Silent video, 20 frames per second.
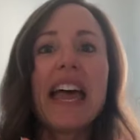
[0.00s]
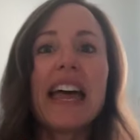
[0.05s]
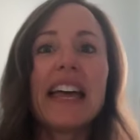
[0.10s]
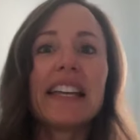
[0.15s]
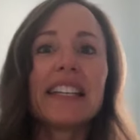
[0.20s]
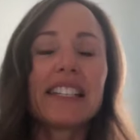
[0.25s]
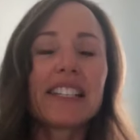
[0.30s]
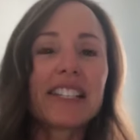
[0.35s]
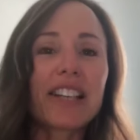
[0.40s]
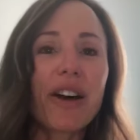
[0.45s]

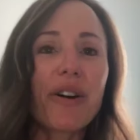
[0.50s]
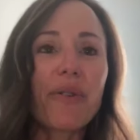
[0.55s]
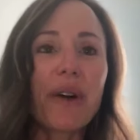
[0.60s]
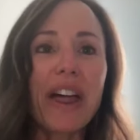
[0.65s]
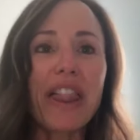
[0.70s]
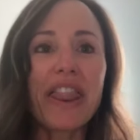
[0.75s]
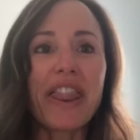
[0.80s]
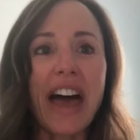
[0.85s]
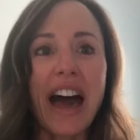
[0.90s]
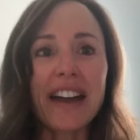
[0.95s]
So
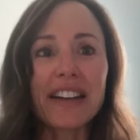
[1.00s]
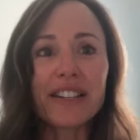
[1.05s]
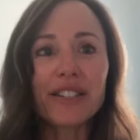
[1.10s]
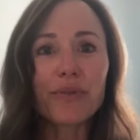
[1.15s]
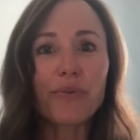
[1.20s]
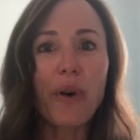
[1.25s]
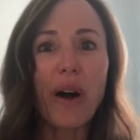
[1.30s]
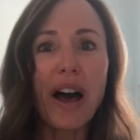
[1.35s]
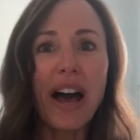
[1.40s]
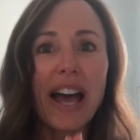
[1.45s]
that is
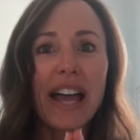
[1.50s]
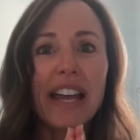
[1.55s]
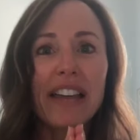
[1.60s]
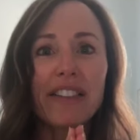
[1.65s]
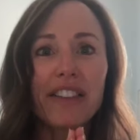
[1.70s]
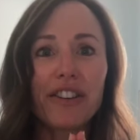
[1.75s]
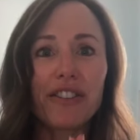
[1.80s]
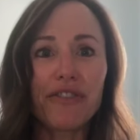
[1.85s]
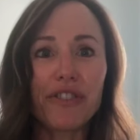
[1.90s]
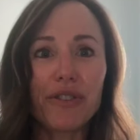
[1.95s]
why the
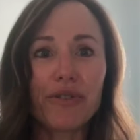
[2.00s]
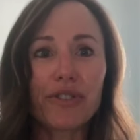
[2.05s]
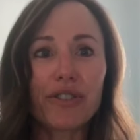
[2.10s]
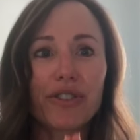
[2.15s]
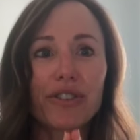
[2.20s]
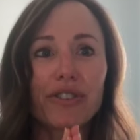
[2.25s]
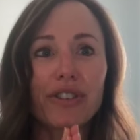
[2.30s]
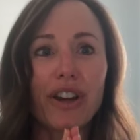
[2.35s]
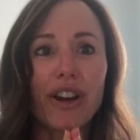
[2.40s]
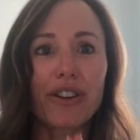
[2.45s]

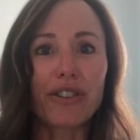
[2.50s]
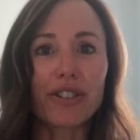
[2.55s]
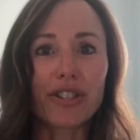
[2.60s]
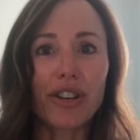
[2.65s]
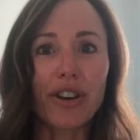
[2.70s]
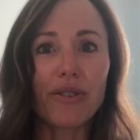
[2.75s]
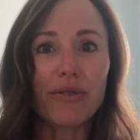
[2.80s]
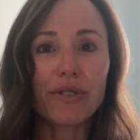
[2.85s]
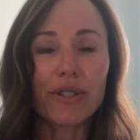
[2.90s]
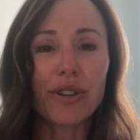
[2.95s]
diffusers are
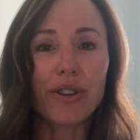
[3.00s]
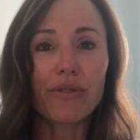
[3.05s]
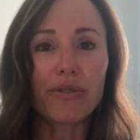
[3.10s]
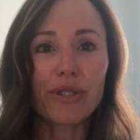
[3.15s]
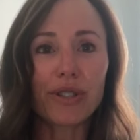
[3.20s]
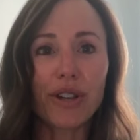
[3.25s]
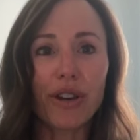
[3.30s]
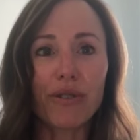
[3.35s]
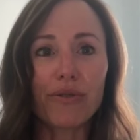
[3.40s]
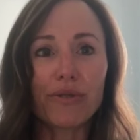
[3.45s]

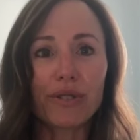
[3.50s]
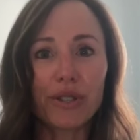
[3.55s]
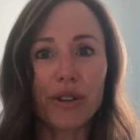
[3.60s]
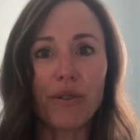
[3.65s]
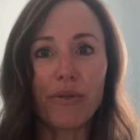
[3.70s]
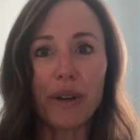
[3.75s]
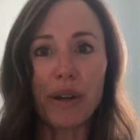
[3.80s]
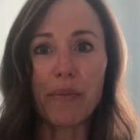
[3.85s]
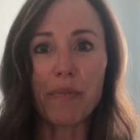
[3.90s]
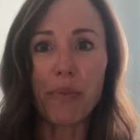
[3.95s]
so
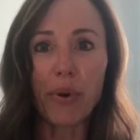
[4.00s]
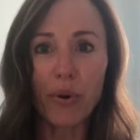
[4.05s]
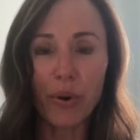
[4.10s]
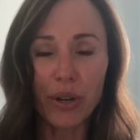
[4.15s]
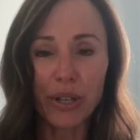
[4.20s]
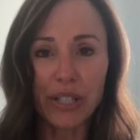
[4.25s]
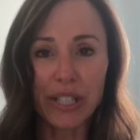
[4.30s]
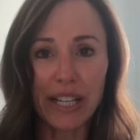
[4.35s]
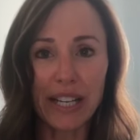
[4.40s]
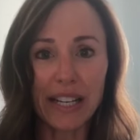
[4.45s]

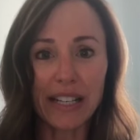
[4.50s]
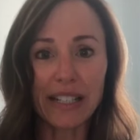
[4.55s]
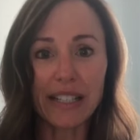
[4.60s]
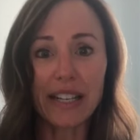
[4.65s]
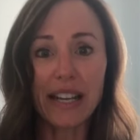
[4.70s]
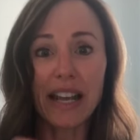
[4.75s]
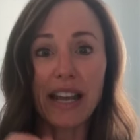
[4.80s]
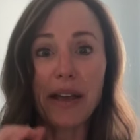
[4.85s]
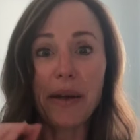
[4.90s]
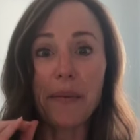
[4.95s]
important,
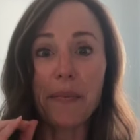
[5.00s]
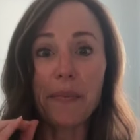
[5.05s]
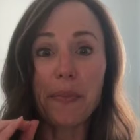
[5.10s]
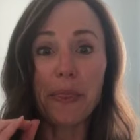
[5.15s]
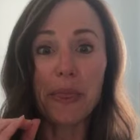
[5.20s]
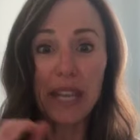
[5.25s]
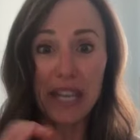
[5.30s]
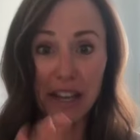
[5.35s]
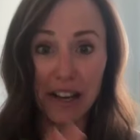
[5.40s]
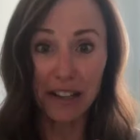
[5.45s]

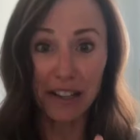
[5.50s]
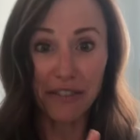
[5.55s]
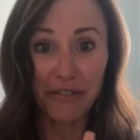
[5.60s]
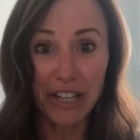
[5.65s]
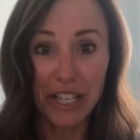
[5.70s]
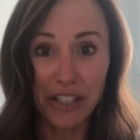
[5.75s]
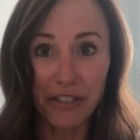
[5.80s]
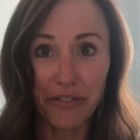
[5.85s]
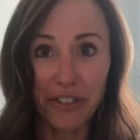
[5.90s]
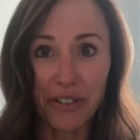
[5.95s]
the Young Living
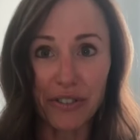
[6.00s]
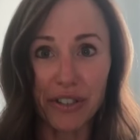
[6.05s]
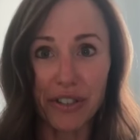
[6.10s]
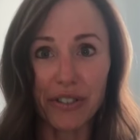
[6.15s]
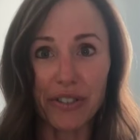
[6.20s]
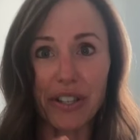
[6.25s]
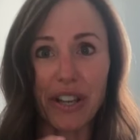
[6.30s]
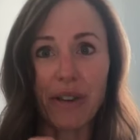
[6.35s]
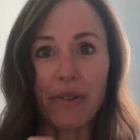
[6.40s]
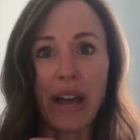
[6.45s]

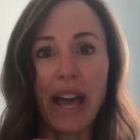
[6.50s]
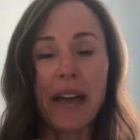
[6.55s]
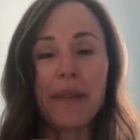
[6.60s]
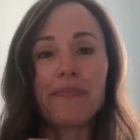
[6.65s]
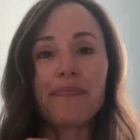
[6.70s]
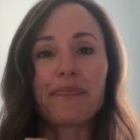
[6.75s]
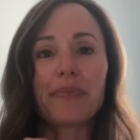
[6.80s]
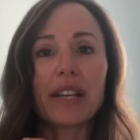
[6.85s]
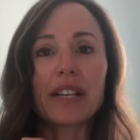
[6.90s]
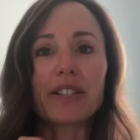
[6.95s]
diffusers, okay?
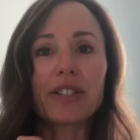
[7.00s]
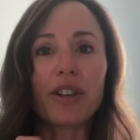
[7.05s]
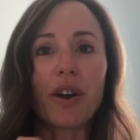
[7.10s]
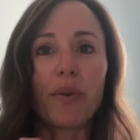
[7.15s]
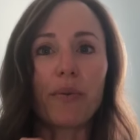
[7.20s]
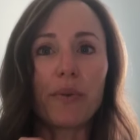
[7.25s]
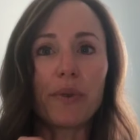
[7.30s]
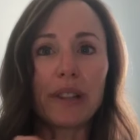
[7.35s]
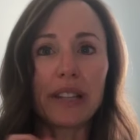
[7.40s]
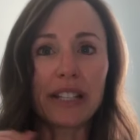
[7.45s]
So
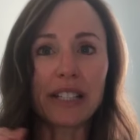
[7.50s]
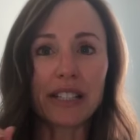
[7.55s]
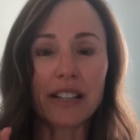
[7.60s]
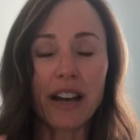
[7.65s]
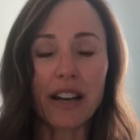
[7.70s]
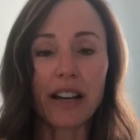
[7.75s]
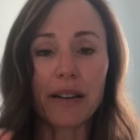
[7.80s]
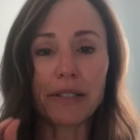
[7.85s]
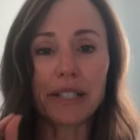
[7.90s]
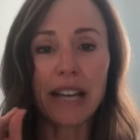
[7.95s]
let's
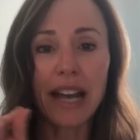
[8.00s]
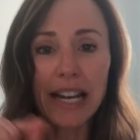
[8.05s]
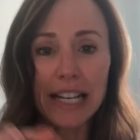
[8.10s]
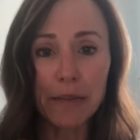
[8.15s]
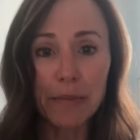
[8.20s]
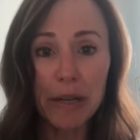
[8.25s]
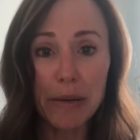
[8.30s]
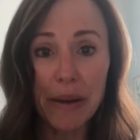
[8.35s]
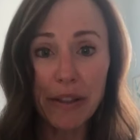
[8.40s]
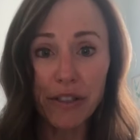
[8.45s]
talk a tiny
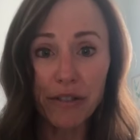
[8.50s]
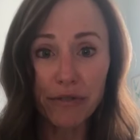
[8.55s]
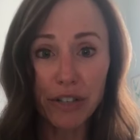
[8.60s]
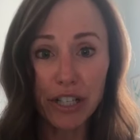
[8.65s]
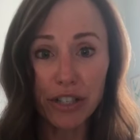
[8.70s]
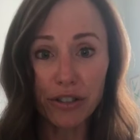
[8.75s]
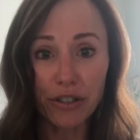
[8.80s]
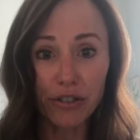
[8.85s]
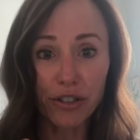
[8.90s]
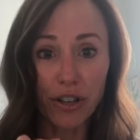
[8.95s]
bit about the
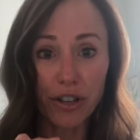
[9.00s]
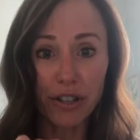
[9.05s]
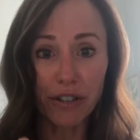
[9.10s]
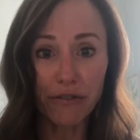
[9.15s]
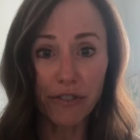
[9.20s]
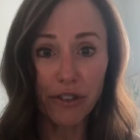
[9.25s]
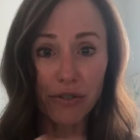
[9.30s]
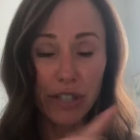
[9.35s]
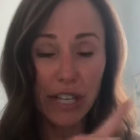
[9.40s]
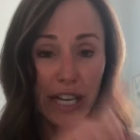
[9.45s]
research on
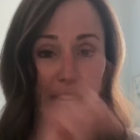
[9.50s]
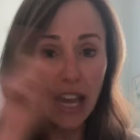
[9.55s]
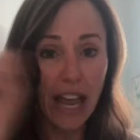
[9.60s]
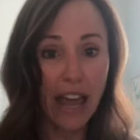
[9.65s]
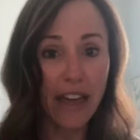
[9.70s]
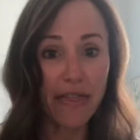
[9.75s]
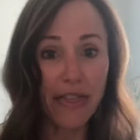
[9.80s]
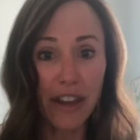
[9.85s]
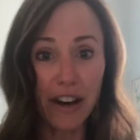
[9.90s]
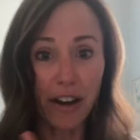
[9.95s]
diffusing,
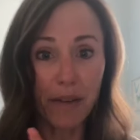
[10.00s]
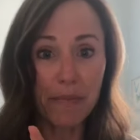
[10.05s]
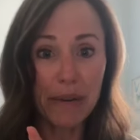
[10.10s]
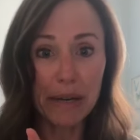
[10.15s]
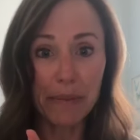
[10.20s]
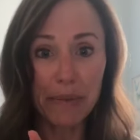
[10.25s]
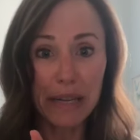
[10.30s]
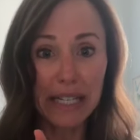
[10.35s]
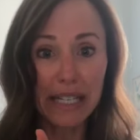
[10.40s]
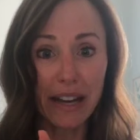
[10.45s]
and then I'm gonna
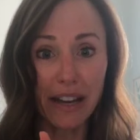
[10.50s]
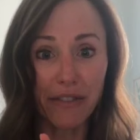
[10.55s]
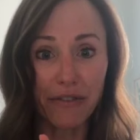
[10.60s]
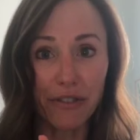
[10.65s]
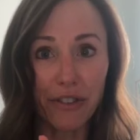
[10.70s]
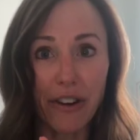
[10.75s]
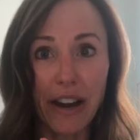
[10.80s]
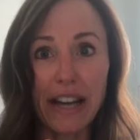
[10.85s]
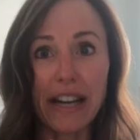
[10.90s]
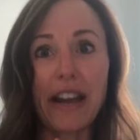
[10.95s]
be done for
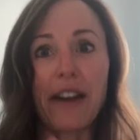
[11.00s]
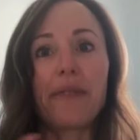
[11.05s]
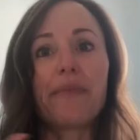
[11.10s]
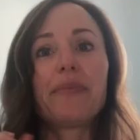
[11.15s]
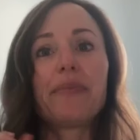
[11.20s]
right now.